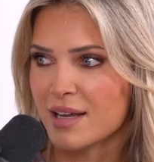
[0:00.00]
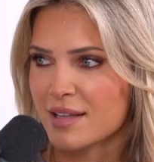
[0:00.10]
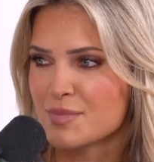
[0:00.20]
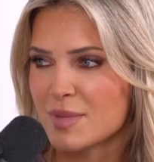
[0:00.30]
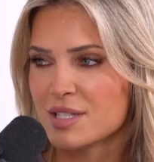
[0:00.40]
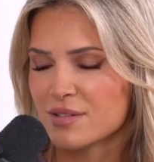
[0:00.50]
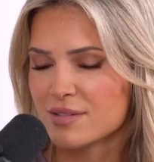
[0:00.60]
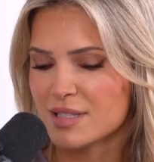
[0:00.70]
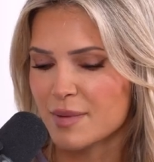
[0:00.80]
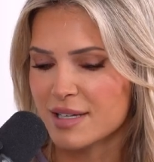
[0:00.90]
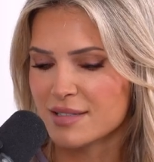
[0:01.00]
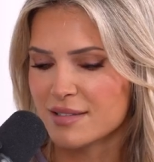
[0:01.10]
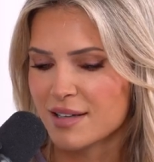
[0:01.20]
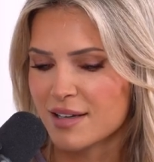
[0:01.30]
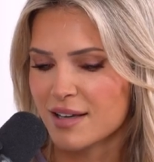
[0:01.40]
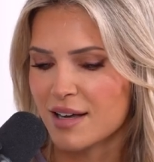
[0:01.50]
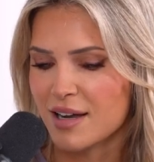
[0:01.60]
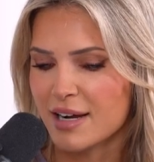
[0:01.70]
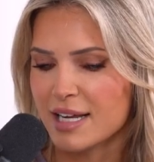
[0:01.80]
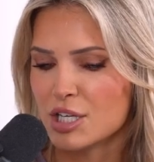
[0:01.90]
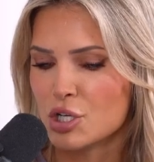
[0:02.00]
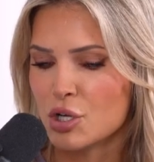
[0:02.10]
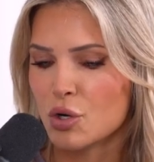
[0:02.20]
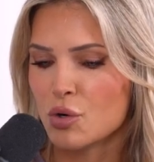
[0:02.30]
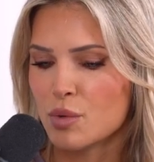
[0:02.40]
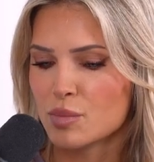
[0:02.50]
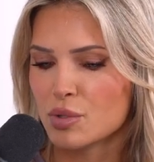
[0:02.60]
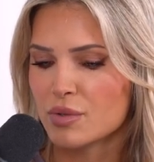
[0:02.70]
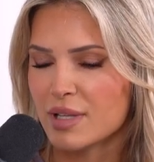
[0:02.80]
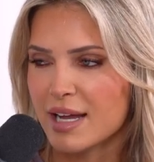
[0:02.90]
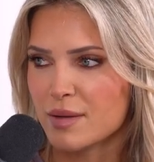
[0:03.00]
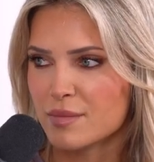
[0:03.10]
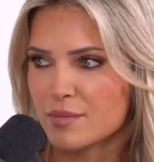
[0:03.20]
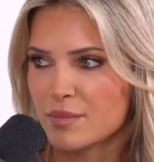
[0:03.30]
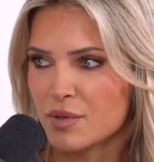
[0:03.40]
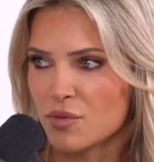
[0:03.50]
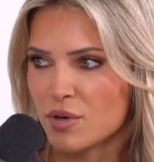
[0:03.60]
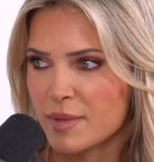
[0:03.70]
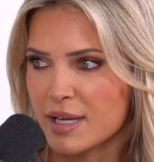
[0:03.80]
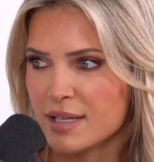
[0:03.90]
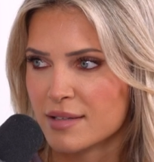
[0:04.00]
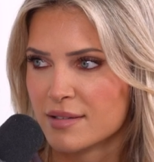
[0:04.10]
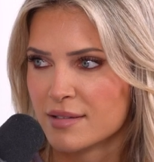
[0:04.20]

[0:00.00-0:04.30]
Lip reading: Yeah, that's me too. It's the best. All right. No blue light before bed.